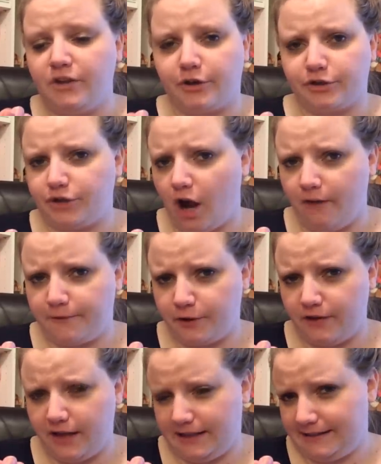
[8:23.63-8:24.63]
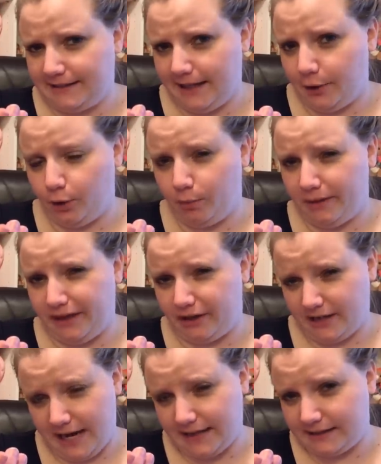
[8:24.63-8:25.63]
They're softer than a Skittle, but they
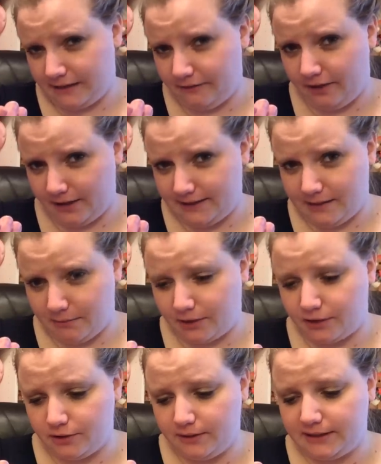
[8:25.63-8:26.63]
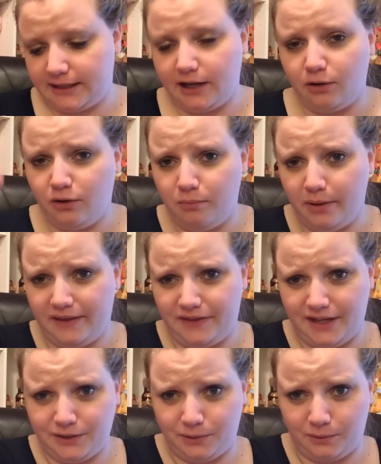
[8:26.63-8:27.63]
taste very similar to a Skittle. But
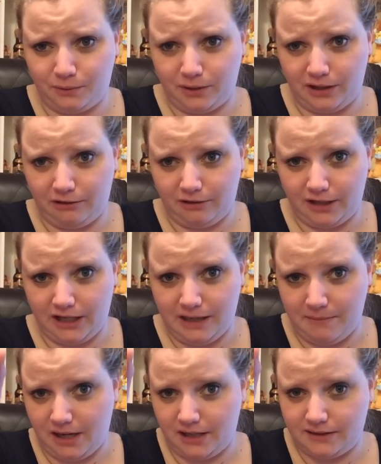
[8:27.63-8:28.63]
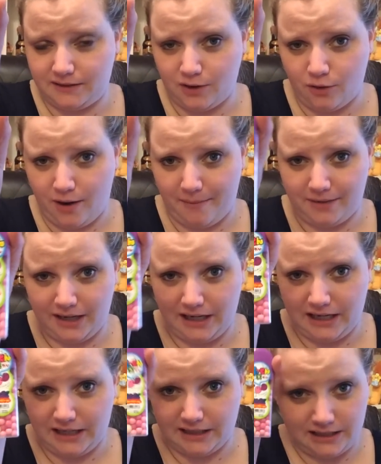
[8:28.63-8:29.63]
these are really, really yummy. So I'm gonna
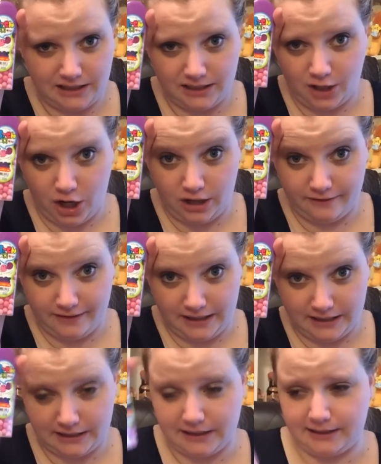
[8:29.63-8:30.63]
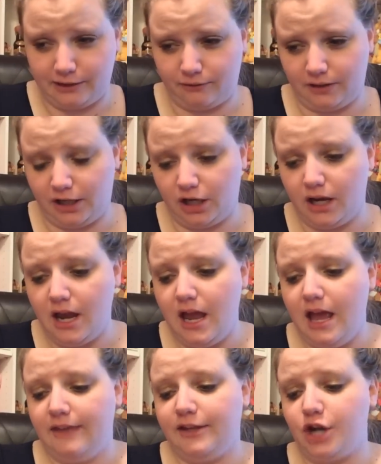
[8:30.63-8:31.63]
eat all of these because they're really good.
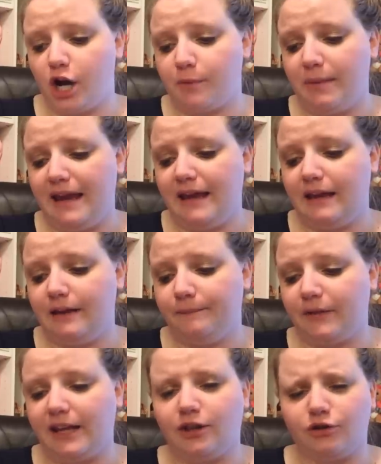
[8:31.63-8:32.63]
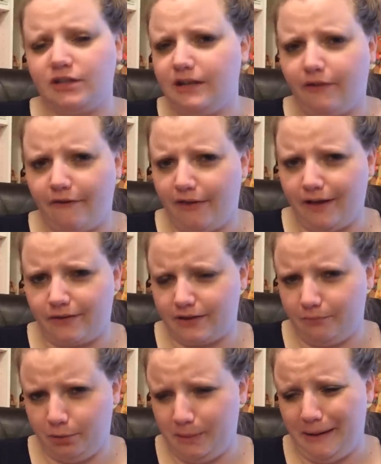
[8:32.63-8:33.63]
The dark pink, like, they're just different
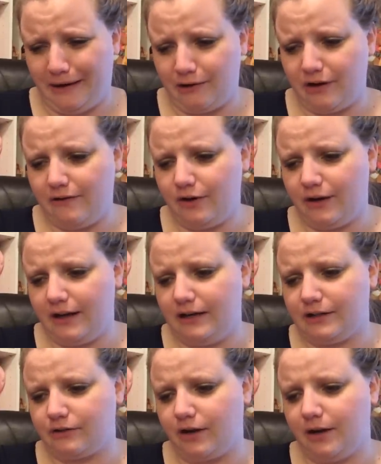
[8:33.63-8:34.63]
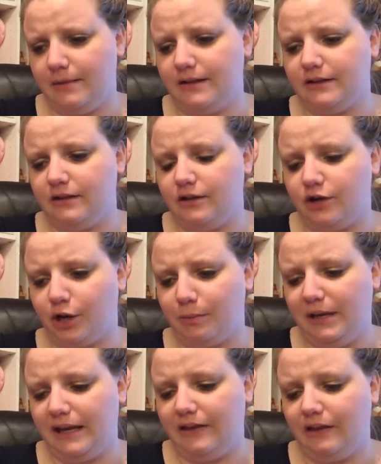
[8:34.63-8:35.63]
flavors of blueberry. I don't even know how to describe it. So the dark
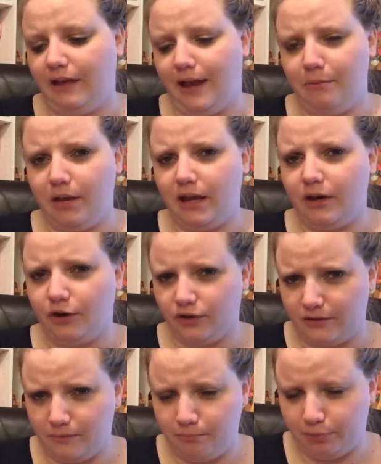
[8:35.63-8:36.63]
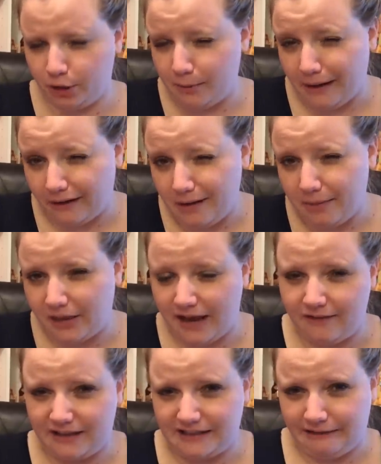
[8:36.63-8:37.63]
pink and the light pink are blueberry, but they
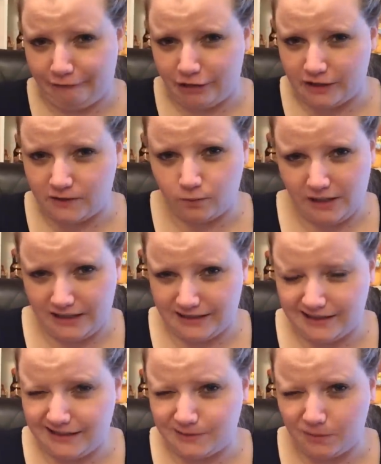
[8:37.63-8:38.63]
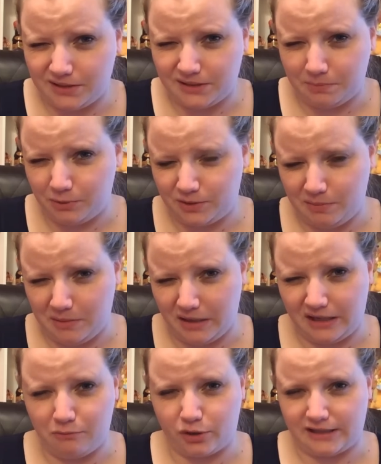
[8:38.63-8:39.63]
have like different sweetnesses. One's supposed to be
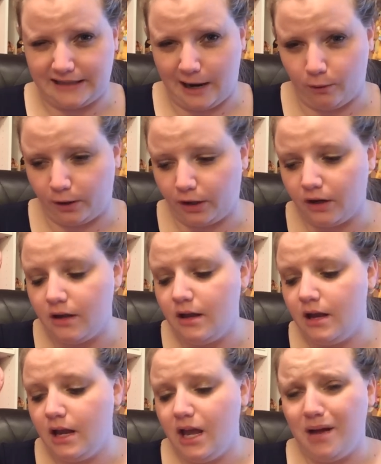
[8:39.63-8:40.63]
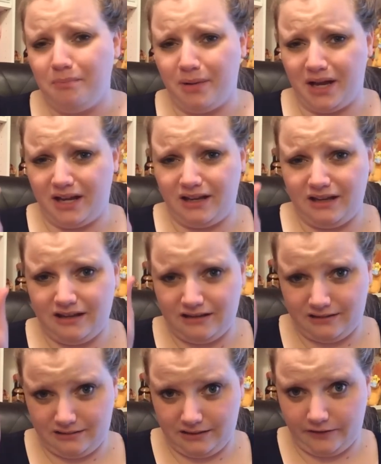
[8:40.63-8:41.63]
like more sour, but
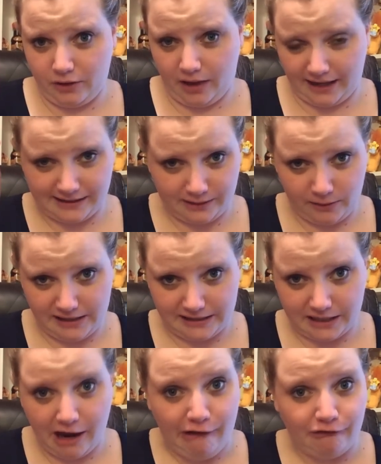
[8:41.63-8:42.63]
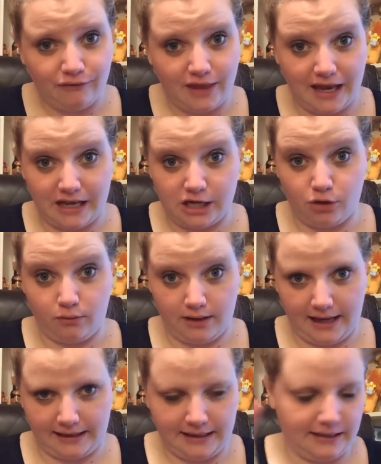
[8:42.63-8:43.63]
if you like sweet stuff, then you will
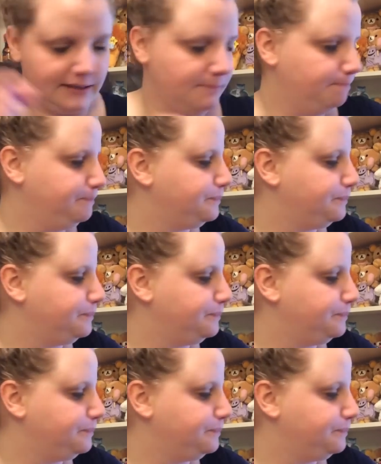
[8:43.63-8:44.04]
like these.